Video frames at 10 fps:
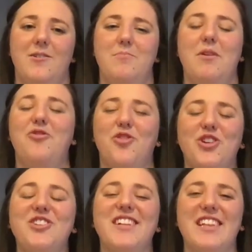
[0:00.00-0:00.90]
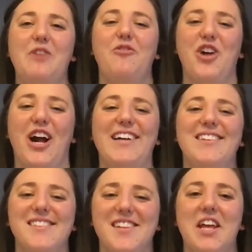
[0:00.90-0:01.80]
But fortunately for
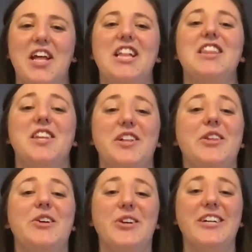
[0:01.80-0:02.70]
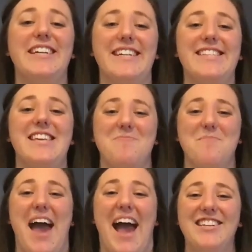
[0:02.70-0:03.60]
us, the Lord is
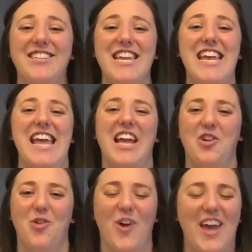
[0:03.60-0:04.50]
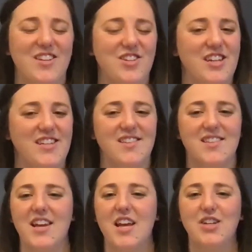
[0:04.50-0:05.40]
compassionate and gracious,
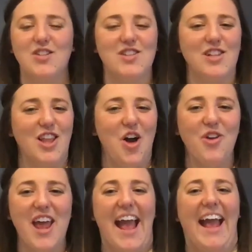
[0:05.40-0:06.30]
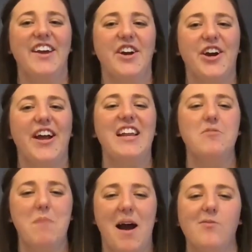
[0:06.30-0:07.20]
slow to anger and
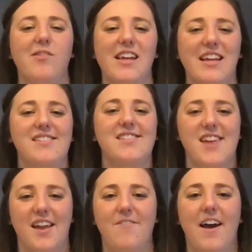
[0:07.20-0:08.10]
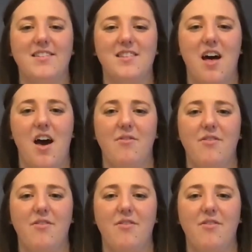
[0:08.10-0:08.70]
abounding in steadfast love.